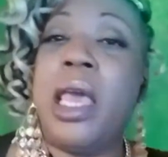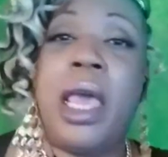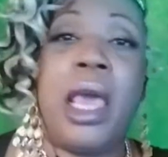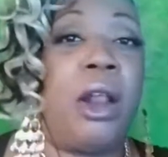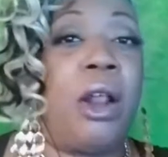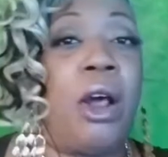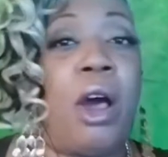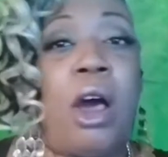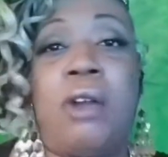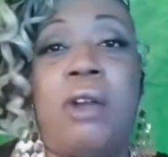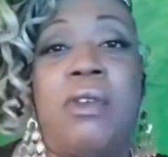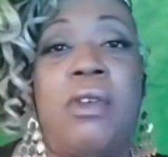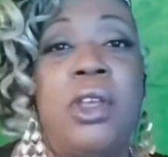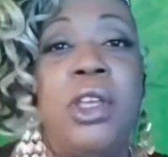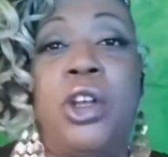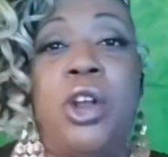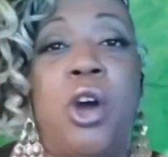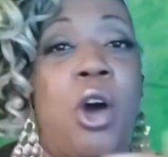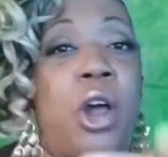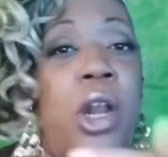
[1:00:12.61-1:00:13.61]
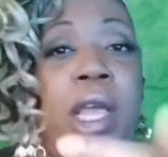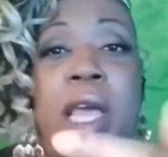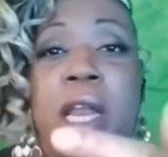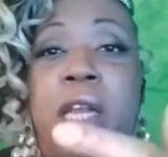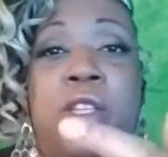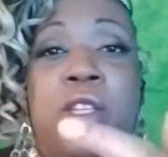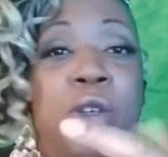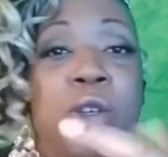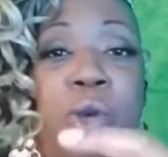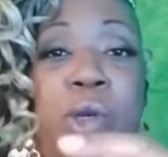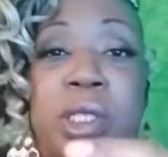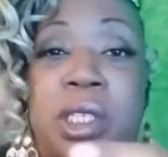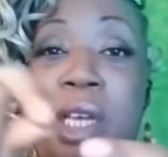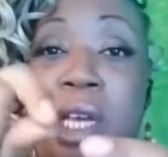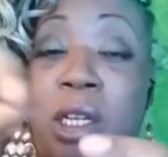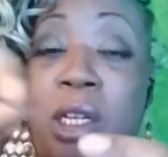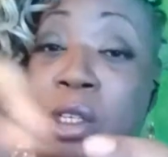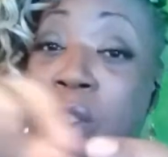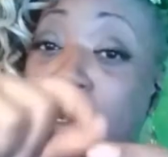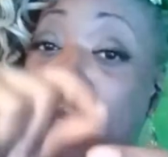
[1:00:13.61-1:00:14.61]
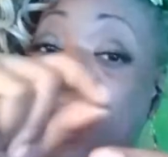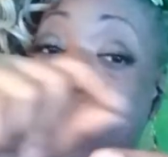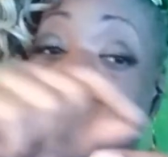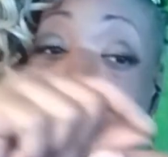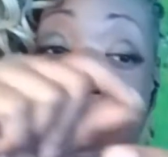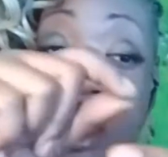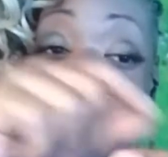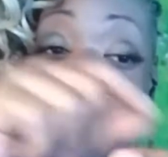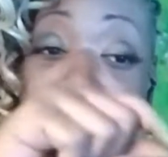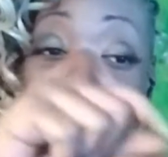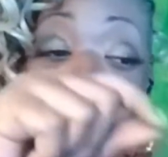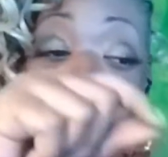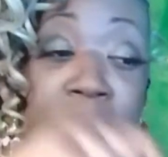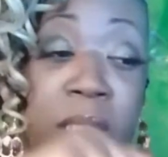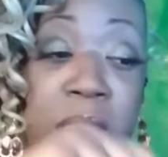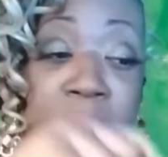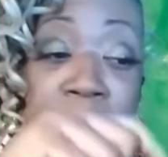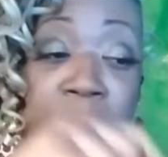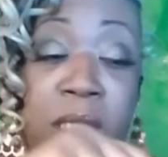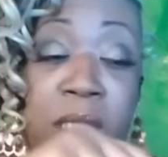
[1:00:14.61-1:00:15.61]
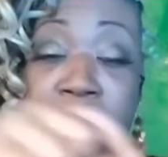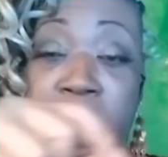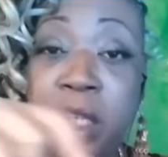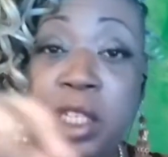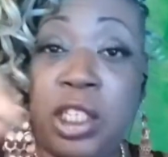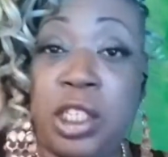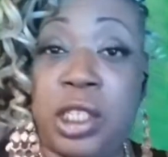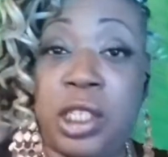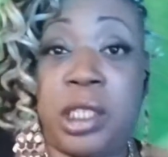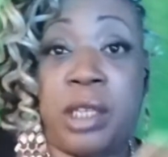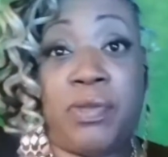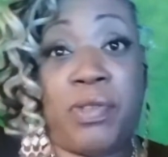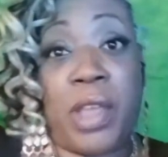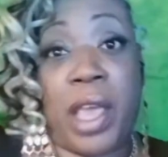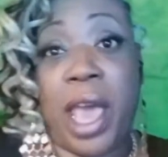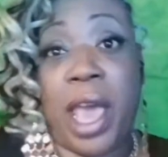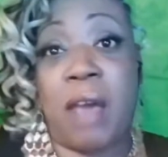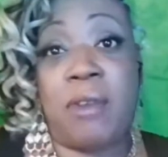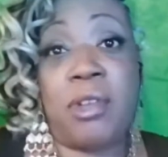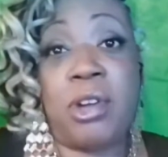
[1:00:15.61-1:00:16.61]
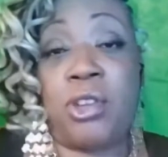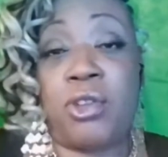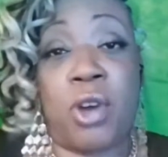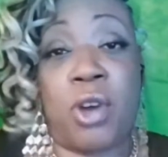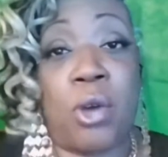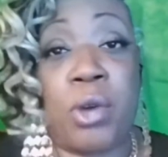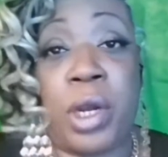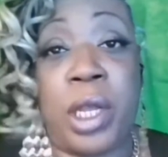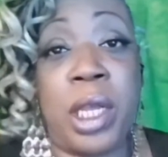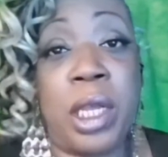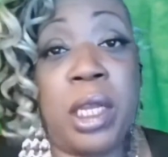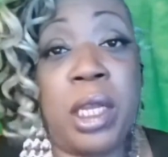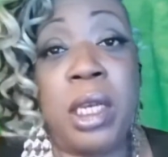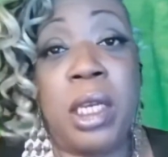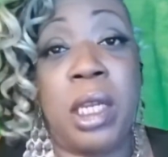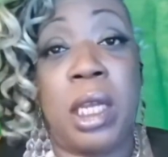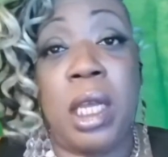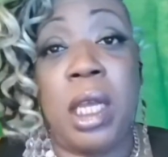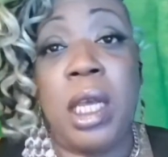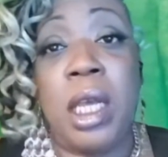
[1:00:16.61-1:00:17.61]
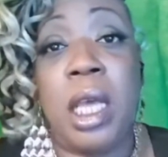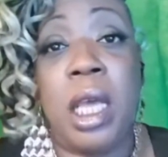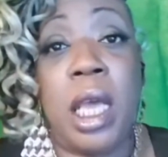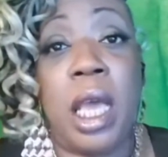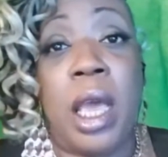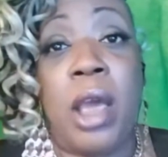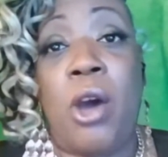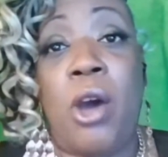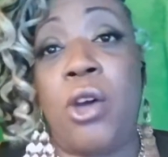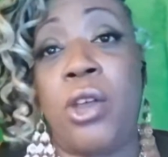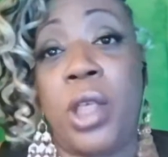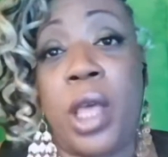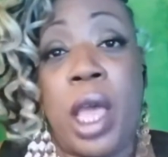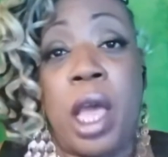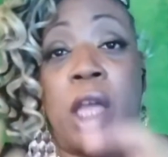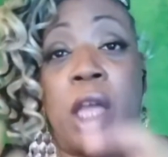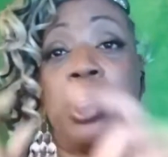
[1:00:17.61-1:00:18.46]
and all they got to do is undo the stitches if they haven't grown in, or they